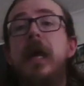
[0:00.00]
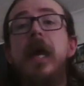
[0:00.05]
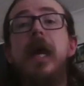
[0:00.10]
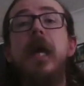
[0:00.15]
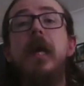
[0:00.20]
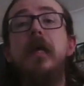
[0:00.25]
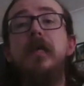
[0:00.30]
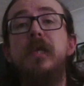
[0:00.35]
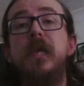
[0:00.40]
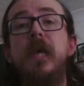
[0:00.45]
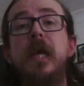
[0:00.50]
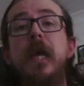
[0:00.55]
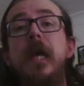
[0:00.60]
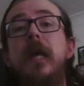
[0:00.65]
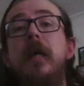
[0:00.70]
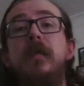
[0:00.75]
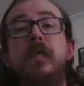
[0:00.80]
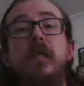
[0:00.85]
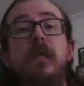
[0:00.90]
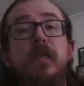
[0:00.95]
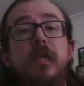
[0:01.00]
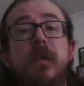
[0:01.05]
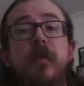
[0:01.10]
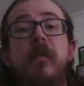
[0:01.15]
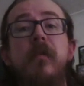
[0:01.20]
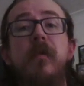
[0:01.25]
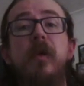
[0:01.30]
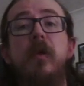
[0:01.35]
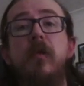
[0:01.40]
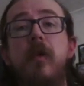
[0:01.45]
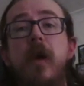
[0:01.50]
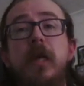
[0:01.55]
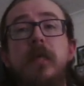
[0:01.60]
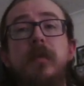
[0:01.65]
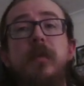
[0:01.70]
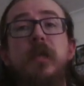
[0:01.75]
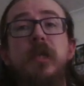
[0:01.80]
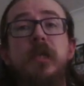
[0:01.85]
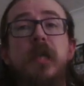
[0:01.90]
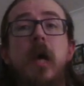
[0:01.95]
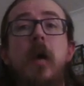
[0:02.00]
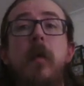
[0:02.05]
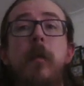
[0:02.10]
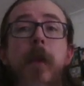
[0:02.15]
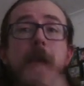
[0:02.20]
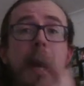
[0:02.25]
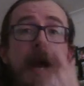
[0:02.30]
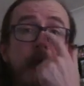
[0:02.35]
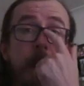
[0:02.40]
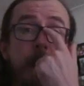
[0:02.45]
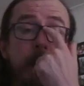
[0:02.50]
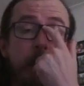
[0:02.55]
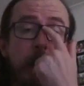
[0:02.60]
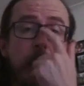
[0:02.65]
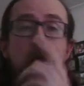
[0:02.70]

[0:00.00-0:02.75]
Easily something for the crowd to be shouting back.